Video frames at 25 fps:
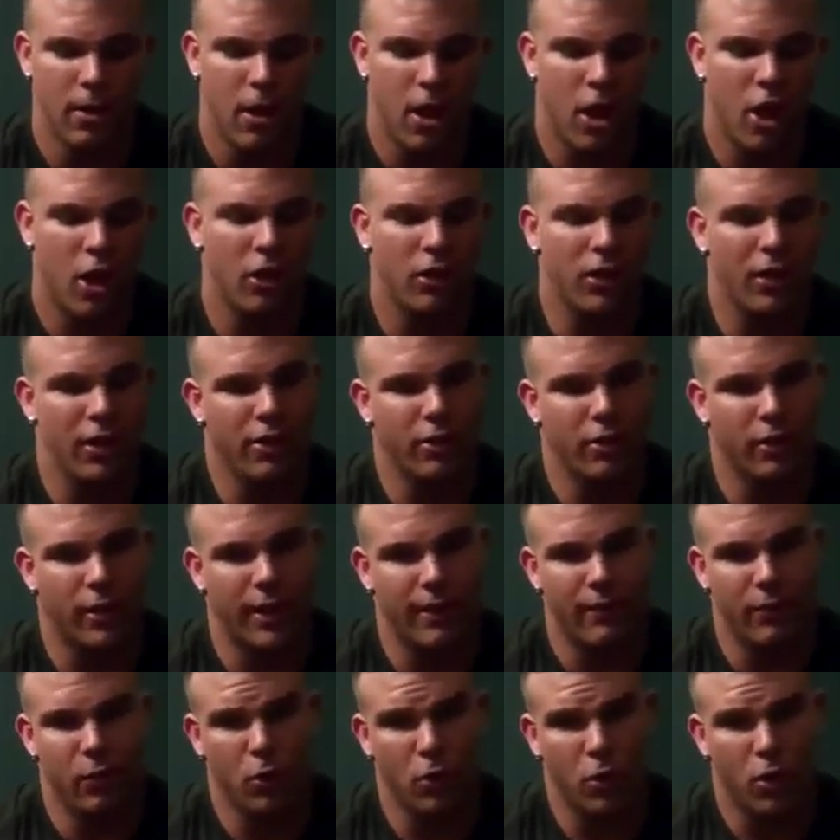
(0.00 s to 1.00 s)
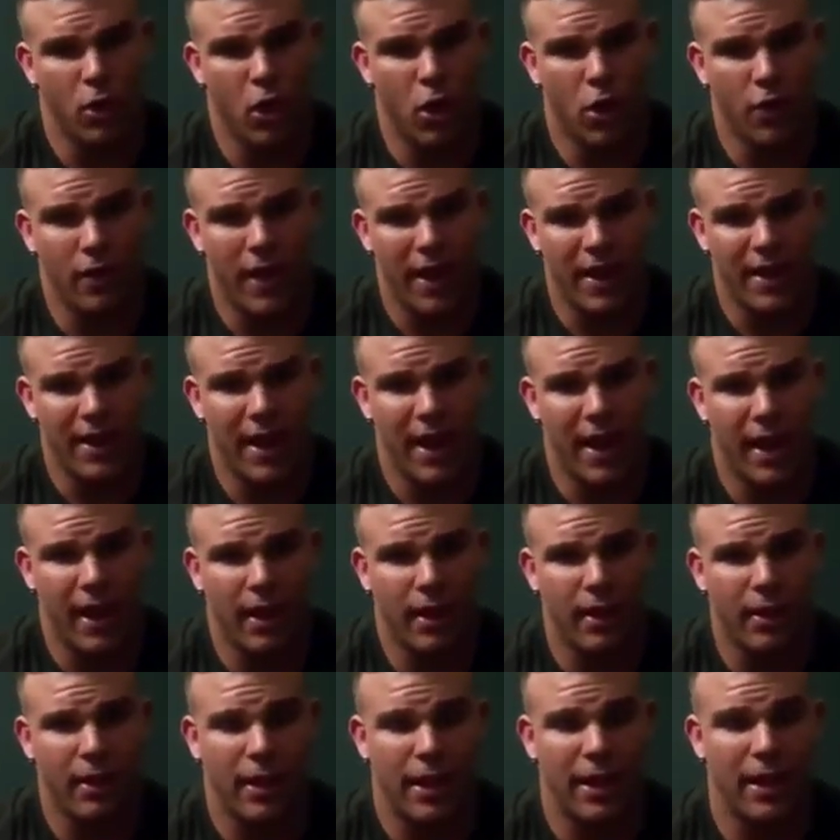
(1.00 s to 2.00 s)
I'll either give you a call that
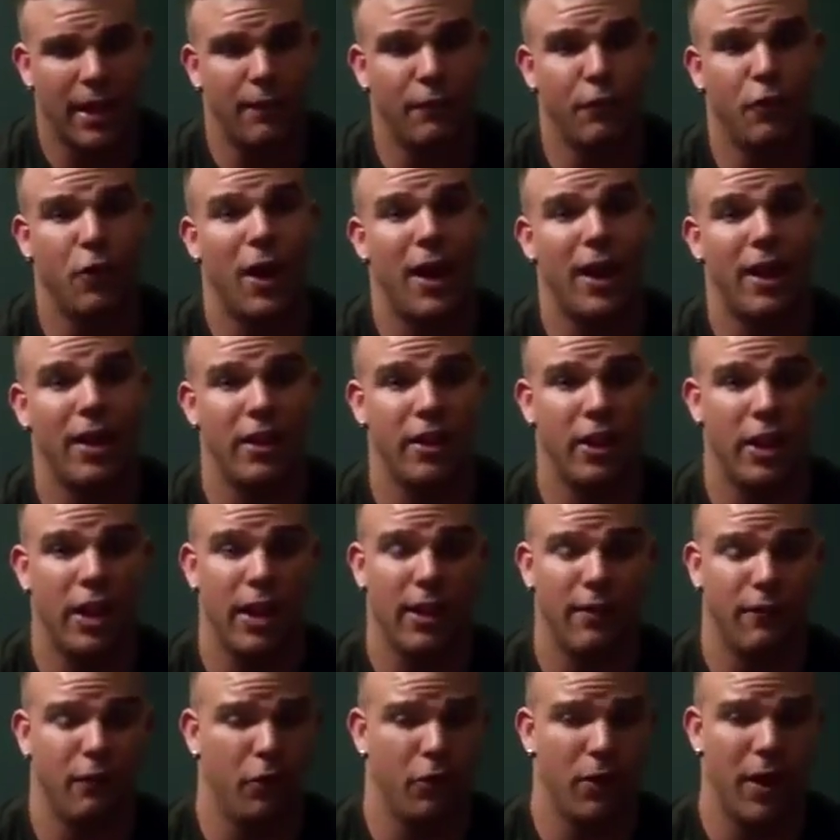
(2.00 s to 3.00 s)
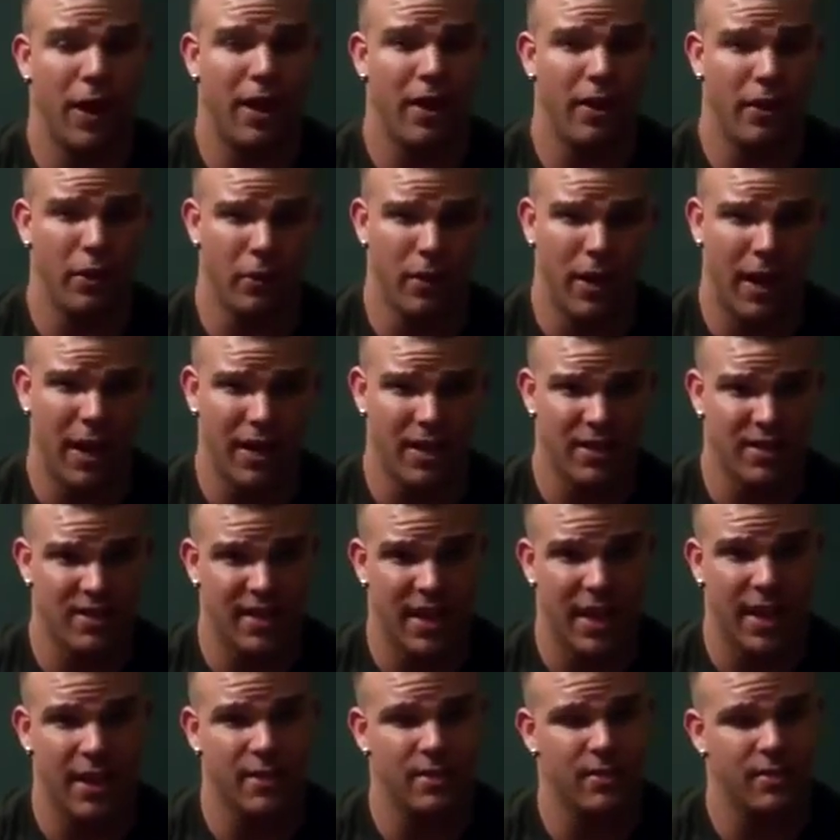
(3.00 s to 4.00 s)
day, and if you're out of the United
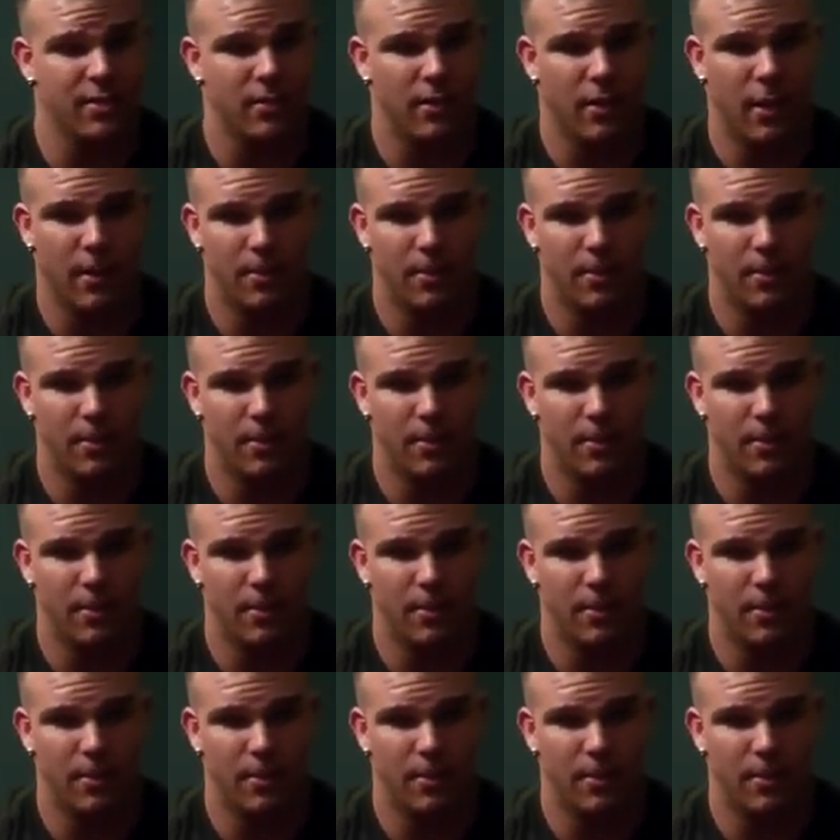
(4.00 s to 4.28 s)
States,